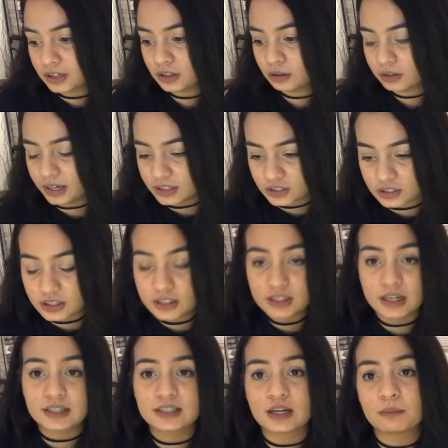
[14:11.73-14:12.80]
Let's
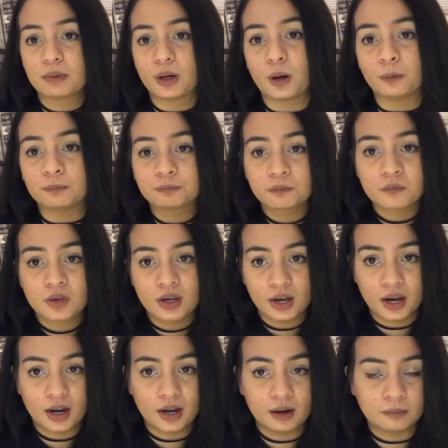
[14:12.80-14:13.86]
discuss down below.
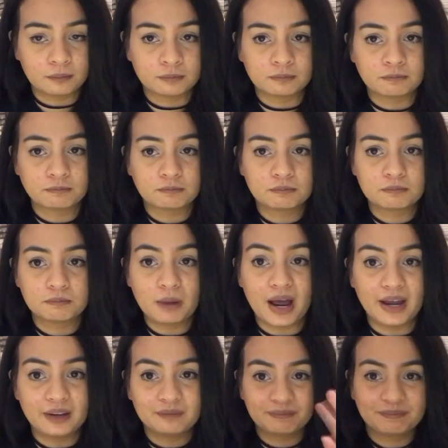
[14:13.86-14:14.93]

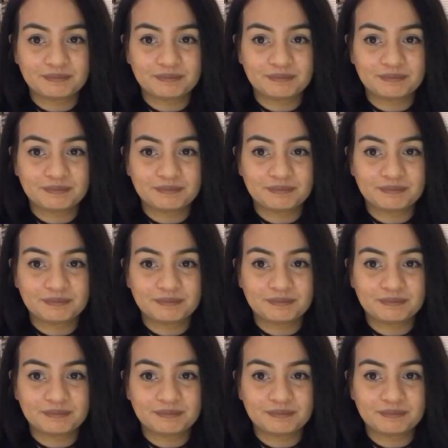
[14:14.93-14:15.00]
Bye!